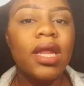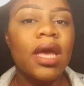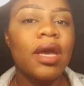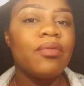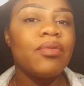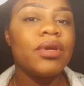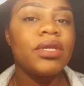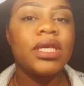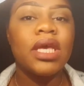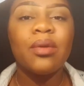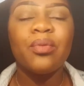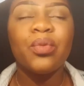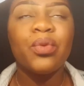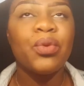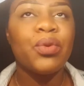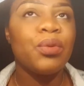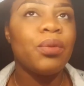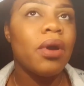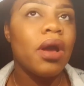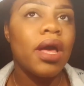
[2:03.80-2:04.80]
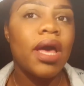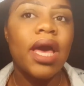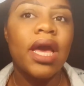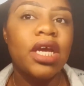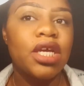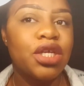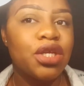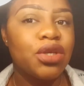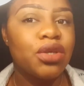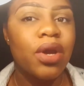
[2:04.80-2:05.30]
like, for example,
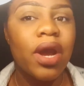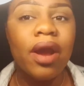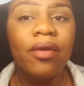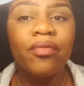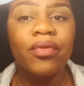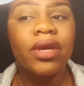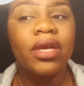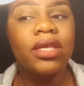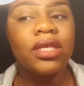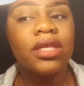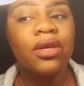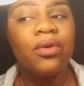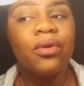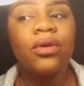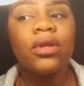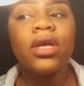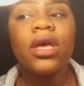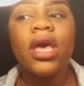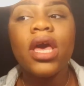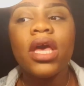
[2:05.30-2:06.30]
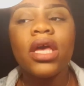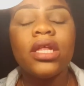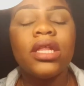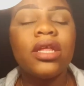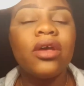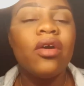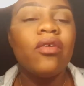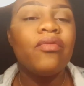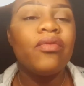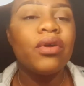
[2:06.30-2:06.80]
Haitians or Africans,
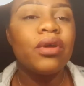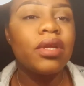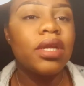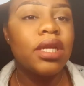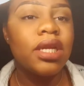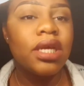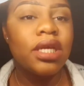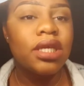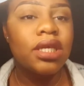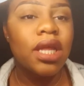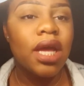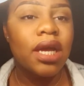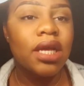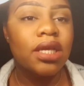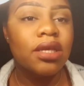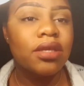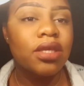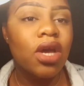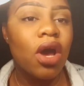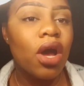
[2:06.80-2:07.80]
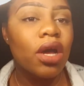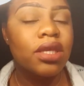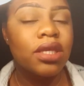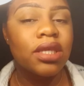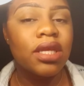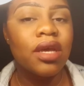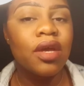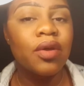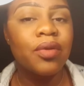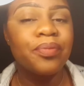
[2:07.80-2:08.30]
they'll feel the need to, like, talk
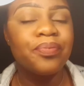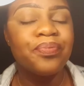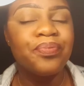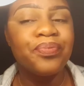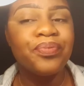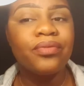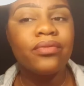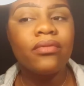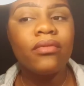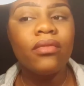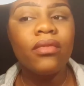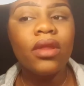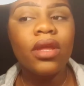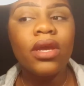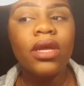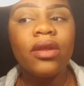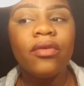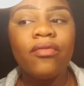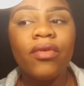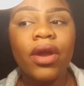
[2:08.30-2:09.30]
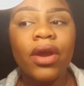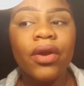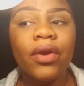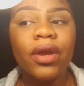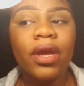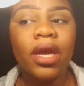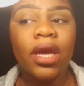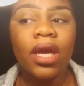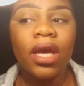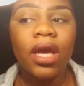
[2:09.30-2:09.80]
to them in
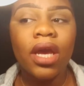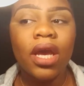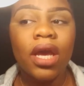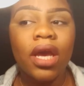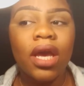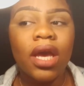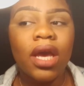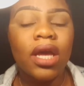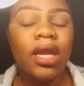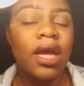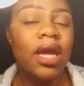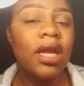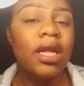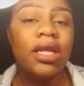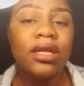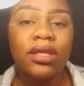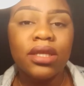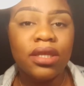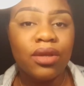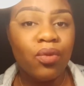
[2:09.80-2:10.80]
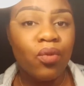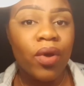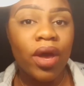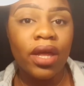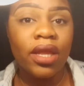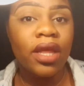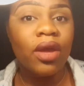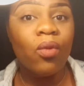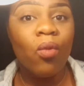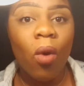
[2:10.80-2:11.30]
any
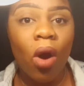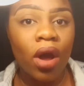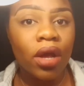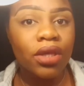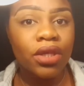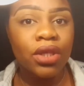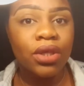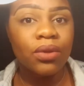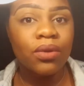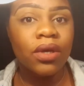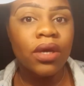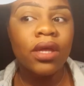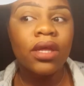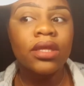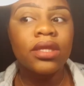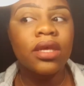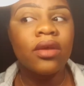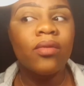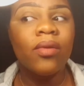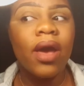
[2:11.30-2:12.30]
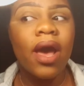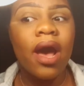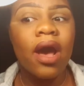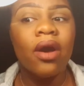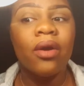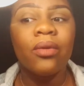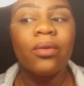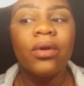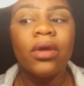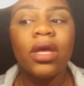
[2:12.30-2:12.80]
way they want to, because of
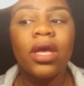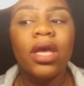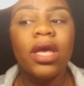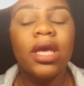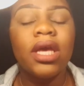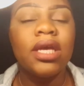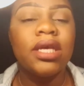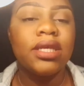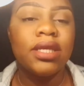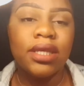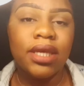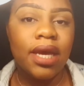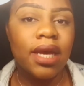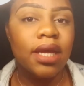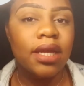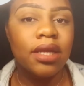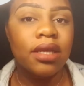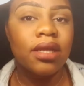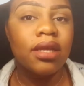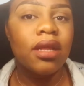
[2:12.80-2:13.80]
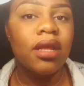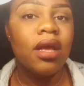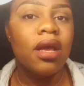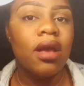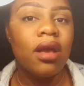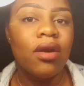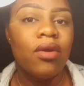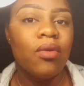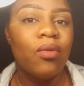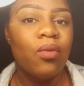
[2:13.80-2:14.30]
how he said
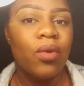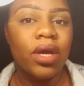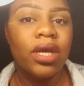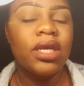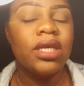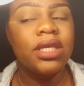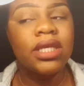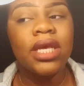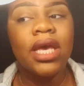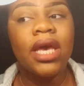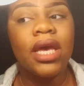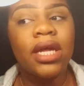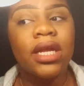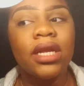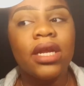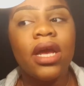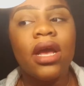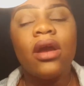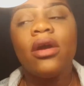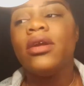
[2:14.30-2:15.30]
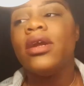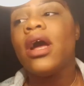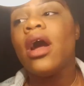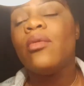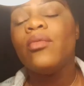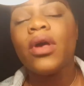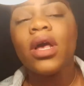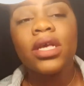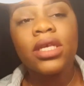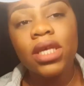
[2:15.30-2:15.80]
what he said.
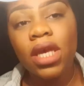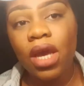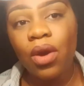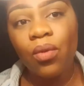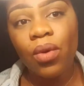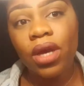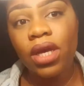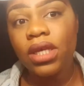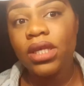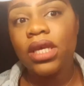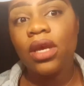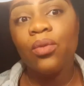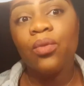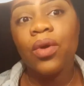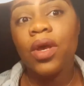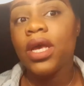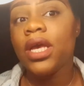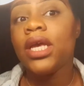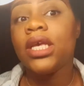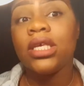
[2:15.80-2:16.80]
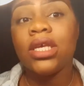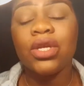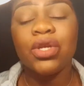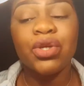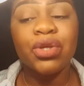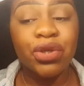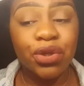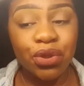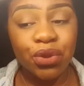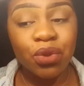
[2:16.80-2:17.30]
Now, I'm not saying what he said what
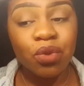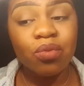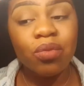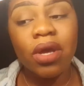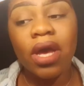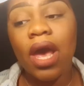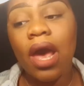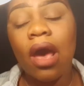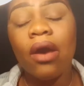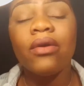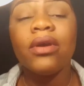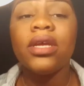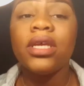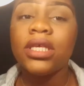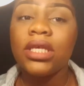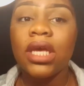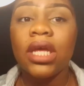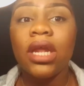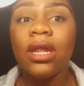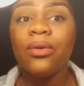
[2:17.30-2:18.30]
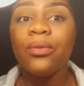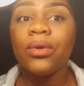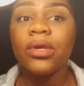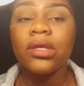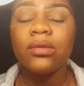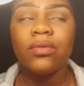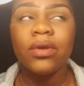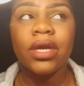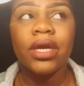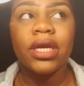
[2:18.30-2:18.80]
isn't true, but how he said it
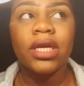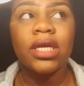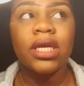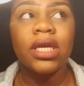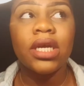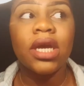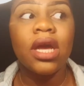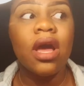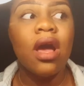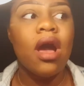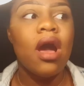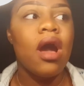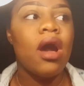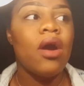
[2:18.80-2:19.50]
was very